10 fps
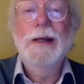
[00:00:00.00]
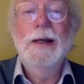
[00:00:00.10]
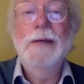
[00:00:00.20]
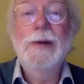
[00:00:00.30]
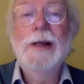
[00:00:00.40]

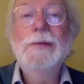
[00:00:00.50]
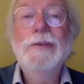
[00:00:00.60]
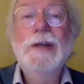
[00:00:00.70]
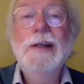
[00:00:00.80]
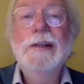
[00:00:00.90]
And when I was
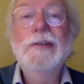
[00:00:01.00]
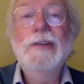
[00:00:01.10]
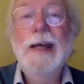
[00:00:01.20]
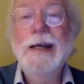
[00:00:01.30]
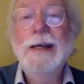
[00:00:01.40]
a kid at
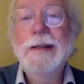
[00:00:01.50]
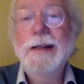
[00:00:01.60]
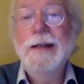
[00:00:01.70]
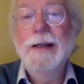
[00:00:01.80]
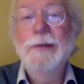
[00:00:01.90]

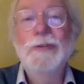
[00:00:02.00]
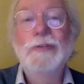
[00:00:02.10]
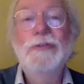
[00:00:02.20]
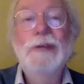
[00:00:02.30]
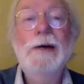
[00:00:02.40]
10, it was a
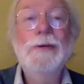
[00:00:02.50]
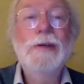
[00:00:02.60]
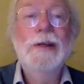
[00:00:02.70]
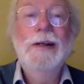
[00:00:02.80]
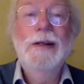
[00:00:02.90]
drought,
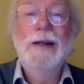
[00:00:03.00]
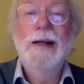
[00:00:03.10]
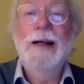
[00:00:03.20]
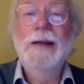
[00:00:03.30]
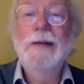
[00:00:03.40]

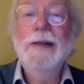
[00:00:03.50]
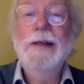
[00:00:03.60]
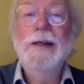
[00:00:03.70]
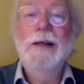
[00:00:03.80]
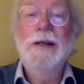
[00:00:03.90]
and
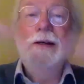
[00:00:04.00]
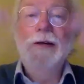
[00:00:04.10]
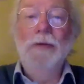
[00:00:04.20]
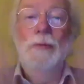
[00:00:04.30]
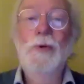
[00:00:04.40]
the
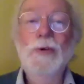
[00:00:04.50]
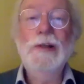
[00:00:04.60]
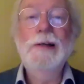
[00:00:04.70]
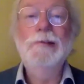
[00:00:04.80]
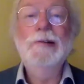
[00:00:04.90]
water
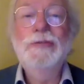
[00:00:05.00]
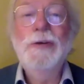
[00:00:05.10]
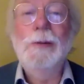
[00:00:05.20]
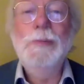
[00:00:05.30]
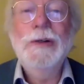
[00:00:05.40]
level
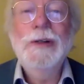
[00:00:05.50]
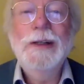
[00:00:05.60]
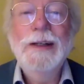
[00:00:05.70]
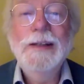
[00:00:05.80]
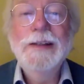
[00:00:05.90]
dropped
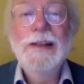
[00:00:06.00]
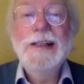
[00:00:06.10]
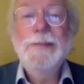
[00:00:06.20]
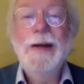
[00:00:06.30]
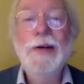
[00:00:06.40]
in the
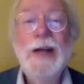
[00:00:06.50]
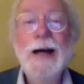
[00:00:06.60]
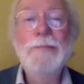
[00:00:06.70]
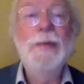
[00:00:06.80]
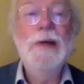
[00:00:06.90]
Lady Bower
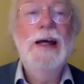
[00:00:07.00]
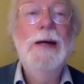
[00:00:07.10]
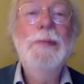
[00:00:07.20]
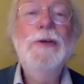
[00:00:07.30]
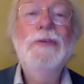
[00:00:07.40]
Dam,
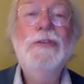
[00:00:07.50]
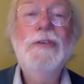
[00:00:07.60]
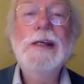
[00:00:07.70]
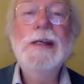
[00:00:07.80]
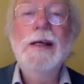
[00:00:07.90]
and we could
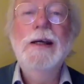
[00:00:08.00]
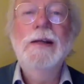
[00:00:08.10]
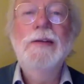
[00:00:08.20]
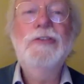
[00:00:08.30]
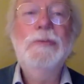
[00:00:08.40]
see
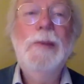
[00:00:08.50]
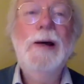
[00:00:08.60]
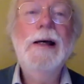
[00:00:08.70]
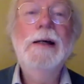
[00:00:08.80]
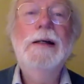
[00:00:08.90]
the
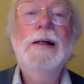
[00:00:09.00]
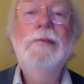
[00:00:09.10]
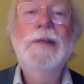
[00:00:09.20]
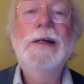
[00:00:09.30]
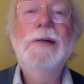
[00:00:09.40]
spire
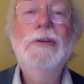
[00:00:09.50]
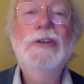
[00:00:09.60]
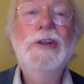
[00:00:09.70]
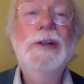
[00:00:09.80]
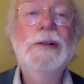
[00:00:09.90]
of the old
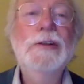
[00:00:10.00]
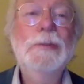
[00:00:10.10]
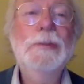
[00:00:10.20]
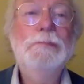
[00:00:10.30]
church